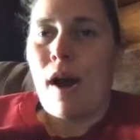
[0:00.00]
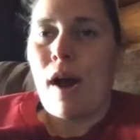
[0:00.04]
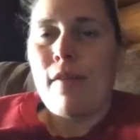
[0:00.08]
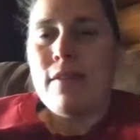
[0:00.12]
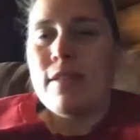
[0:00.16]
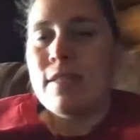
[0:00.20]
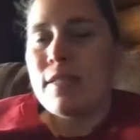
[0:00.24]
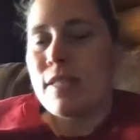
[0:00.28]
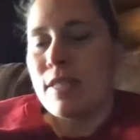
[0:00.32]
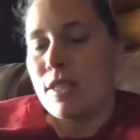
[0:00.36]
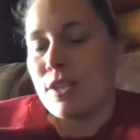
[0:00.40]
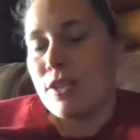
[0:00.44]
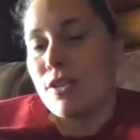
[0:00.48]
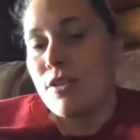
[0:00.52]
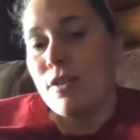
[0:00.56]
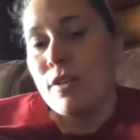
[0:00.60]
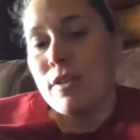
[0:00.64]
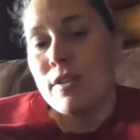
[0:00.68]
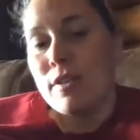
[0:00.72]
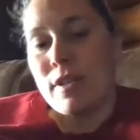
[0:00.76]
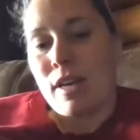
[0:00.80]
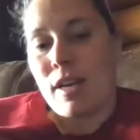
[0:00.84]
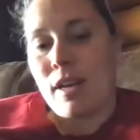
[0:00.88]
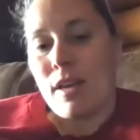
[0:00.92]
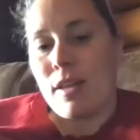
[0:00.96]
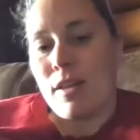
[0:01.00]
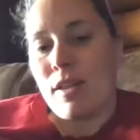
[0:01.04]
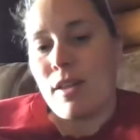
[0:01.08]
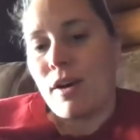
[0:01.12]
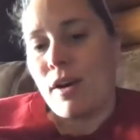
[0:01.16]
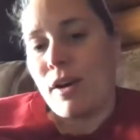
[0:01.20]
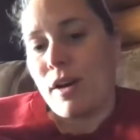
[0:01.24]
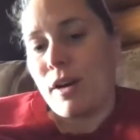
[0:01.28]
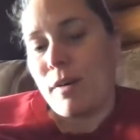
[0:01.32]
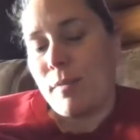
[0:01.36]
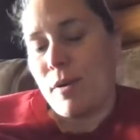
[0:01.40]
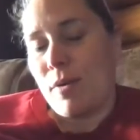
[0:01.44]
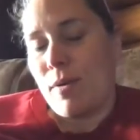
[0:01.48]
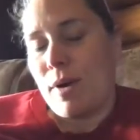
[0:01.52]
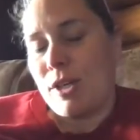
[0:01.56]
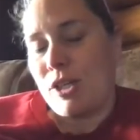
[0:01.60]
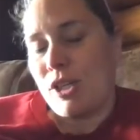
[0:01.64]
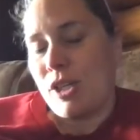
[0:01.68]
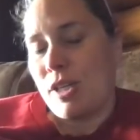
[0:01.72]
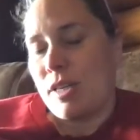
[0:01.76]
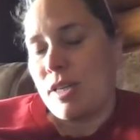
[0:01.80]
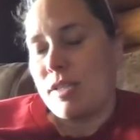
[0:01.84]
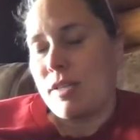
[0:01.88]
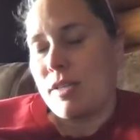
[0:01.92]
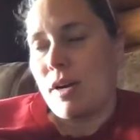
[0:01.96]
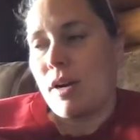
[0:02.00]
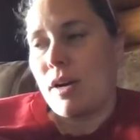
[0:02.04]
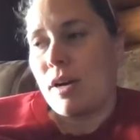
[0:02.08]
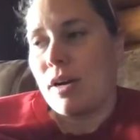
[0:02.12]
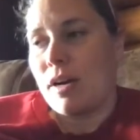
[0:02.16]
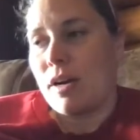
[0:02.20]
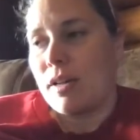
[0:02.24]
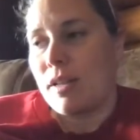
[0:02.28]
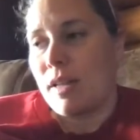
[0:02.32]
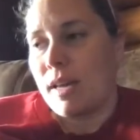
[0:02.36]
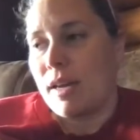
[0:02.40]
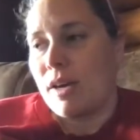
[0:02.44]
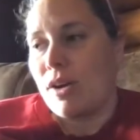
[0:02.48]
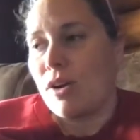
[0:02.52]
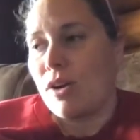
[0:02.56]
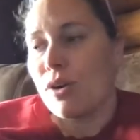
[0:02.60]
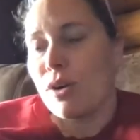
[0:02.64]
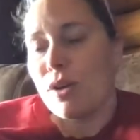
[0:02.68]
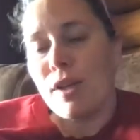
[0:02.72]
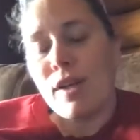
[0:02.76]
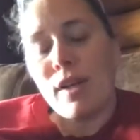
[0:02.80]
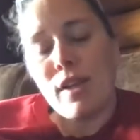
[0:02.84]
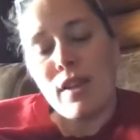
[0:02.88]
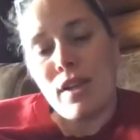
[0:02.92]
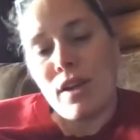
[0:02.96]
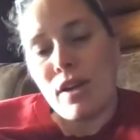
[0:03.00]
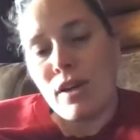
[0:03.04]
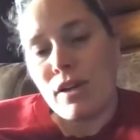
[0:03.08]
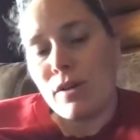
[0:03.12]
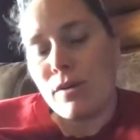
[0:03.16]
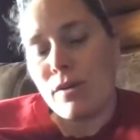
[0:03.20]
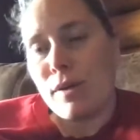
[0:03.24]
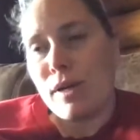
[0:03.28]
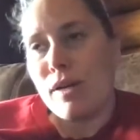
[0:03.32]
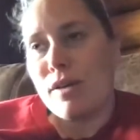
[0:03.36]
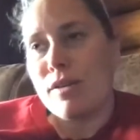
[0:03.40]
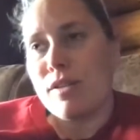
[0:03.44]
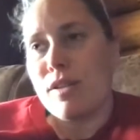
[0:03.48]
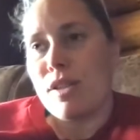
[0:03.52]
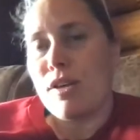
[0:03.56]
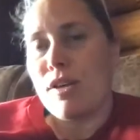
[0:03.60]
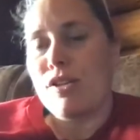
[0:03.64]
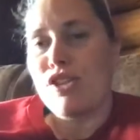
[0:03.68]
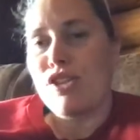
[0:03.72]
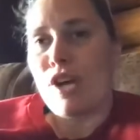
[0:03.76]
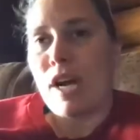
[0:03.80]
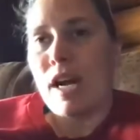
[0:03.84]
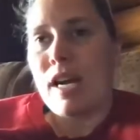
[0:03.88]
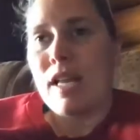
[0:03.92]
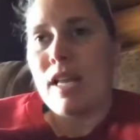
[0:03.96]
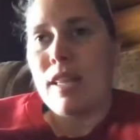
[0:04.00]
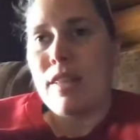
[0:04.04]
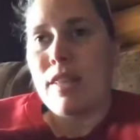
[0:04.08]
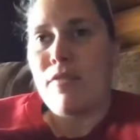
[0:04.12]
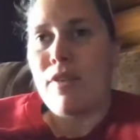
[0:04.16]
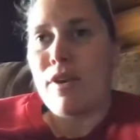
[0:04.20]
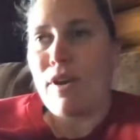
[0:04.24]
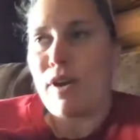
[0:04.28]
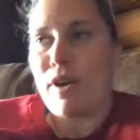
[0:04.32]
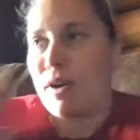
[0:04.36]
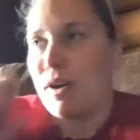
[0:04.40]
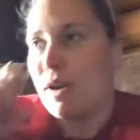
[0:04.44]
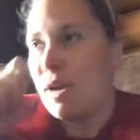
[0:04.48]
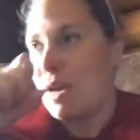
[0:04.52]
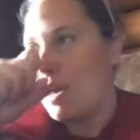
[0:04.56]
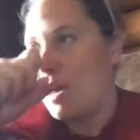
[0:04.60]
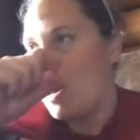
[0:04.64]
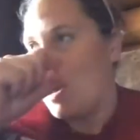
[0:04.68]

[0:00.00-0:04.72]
obviously the students that are going to be watching this are like early in their careers and they're trying to figure out,